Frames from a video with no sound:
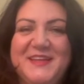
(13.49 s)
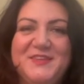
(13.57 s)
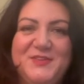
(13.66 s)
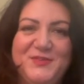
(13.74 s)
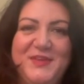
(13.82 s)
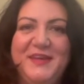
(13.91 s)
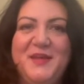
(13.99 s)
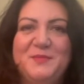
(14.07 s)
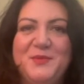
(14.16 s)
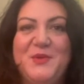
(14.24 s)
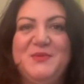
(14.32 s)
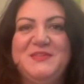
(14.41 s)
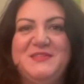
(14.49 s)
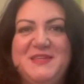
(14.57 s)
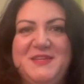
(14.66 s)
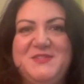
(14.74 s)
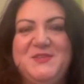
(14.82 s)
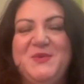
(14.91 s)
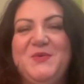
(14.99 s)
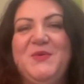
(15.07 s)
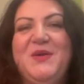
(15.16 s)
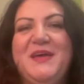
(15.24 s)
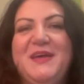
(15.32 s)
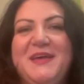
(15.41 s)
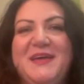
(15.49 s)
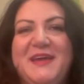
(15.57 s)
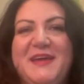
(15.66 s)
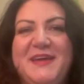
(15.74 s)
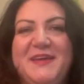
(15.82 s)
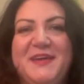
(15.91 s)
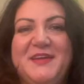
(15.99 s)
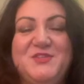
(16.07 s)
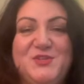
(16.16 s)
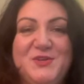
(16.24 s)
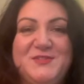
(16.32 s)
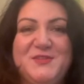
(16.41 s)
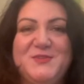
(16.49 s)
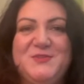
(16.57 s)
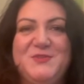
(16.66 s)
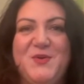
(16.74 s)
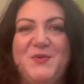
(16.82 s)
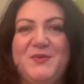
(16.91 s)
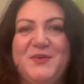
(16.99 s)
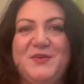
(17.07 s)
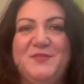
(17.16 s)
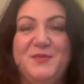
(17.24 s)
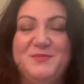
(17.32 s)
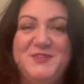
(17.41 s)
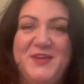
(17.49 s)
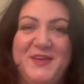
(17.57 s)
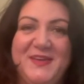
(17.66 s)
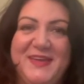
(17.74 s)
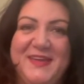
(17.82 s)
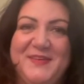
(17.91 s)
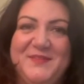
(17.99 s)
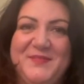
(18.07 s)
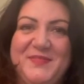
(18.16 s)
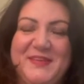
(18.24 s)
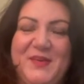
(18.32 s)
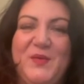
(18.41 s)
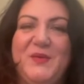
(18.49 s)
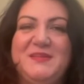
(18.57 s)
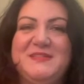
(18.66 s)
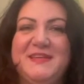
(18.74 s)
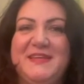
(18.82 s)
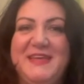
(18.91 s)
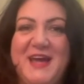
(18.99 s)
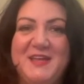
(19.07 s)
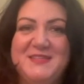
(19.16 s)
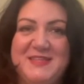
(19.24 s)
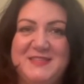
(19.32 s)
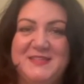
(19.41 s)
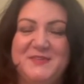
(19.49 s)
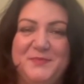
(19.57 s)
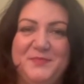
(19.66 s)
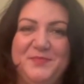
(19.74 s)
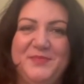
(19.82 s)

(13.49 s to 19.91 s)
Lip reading: Today I'm going to teach you a children's song from Turkey called Yag Satarim.